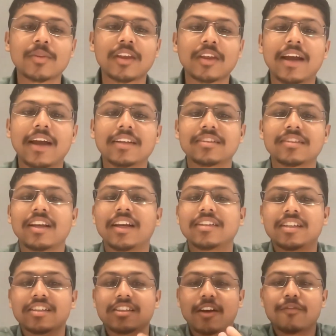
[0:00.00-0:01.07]
as
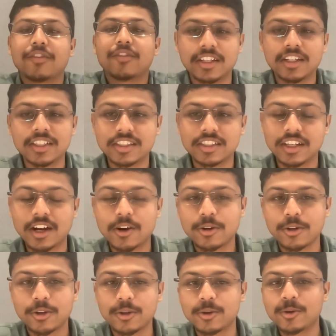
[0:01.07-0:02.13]
let's say someone reaching
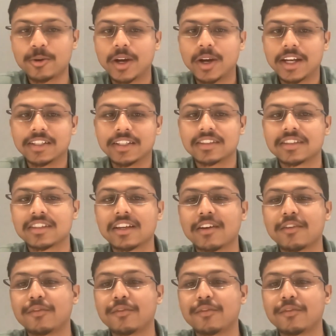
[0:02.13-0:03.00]
out to you as